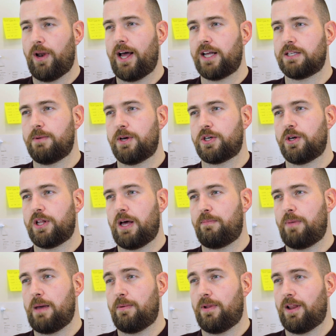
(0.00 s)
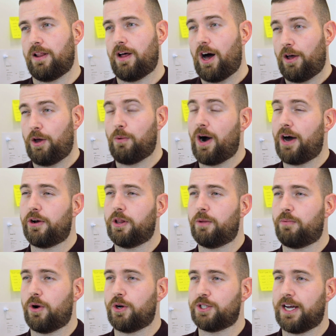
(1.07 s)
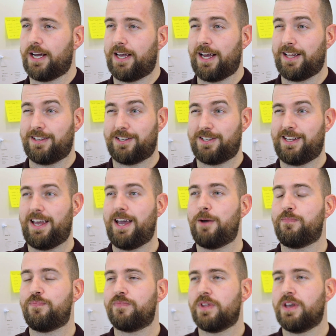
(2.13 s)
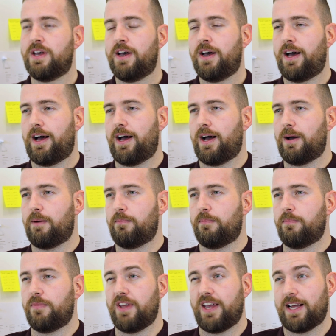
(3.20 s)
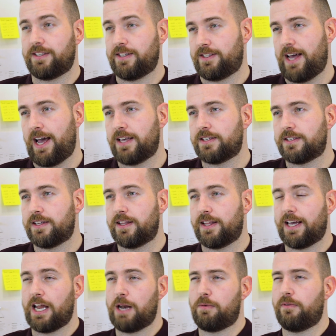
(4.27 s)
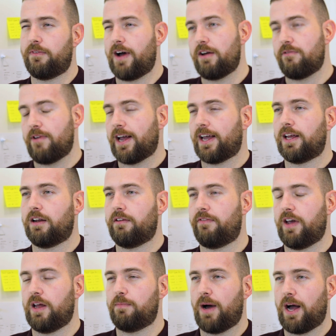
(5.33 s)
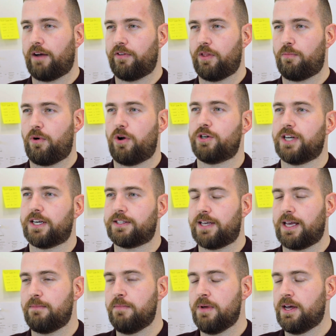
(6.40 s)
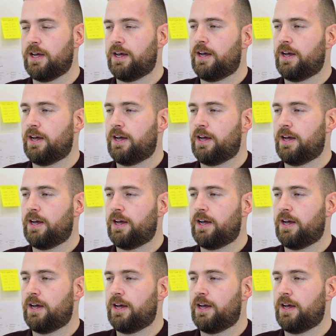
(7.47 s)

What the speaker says: we like to make sure that people who aren't on the project get to see it, they get to test it, they get to provide regular feedback for the project team.